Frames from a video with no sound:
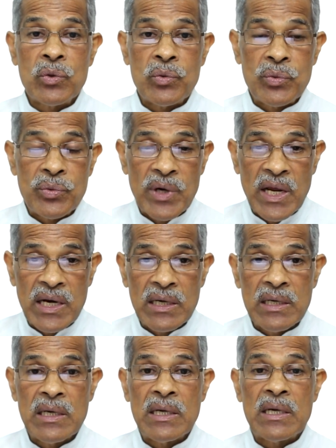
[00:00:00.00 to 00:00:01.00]
to
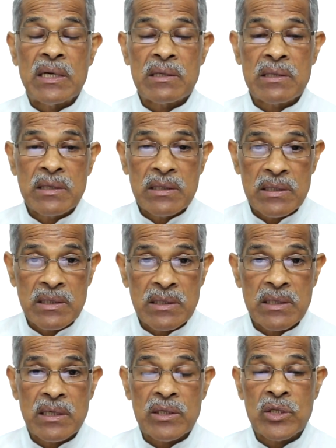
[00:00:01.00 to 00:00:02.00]
render
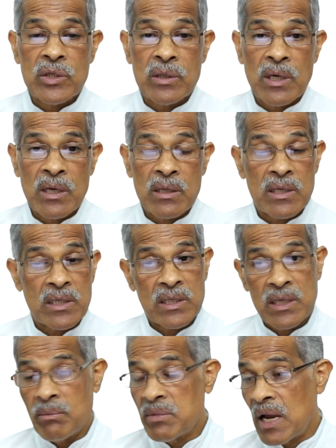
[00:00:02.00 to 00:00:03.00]
assistance to others.
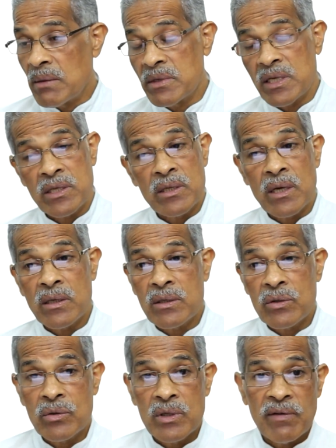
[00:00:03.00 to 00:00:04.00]
Sometimes it's not
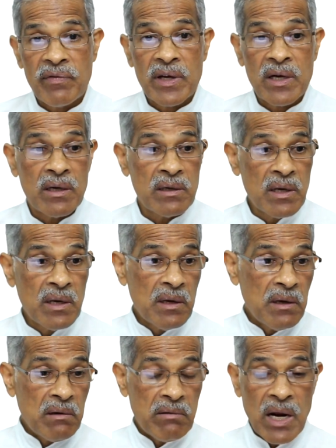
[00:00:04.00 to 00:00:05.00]
so difficult,
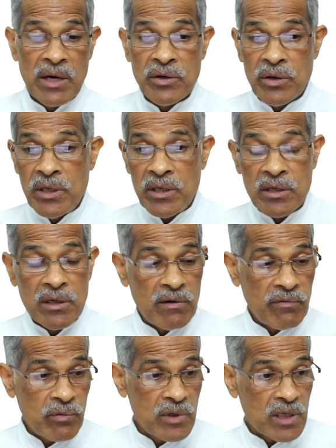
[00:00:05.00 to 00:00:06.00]
right? You're eating
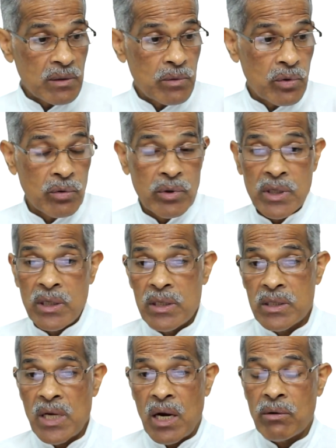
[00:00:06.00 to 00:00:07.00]
your food, just throw the
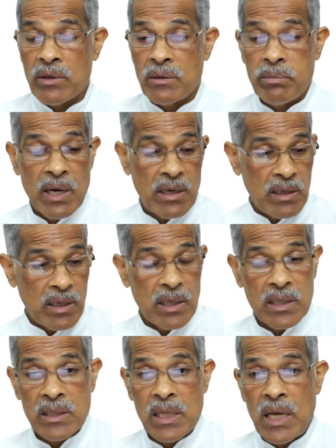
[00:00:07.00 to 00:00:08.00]
little sandwich by the
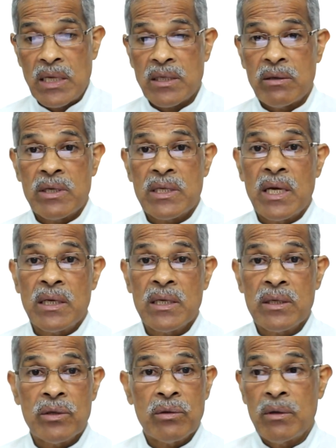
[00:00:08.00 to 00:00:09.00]
Lazarus, get
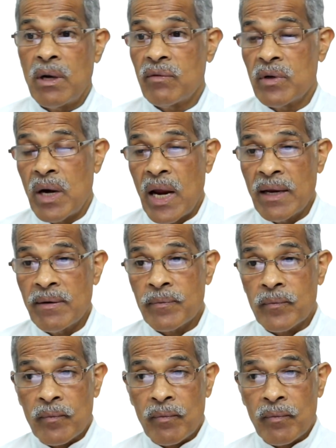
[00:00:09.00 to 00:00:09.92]
it. You don't have to write.